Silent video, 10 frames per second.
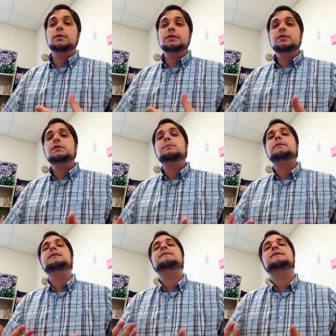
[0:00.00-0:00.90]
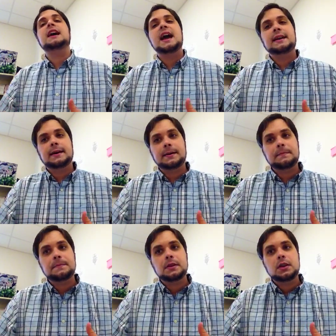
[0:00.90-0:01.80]
when you use a piece of data,
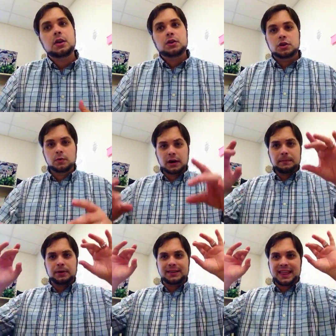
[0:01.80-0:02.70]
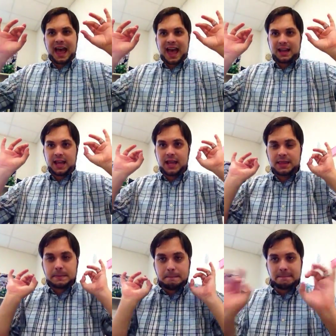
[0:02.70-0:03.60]
you want to put that in
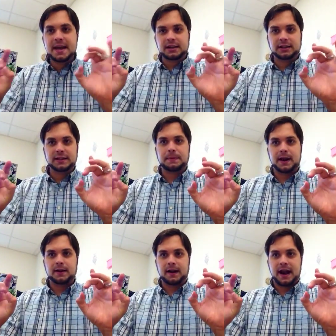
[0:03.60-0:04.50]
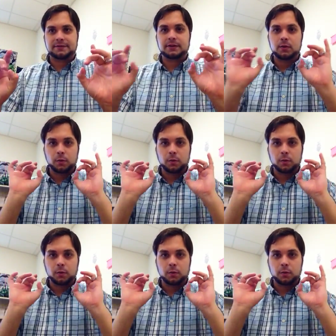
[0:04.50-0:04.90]
the middle of the paragraph.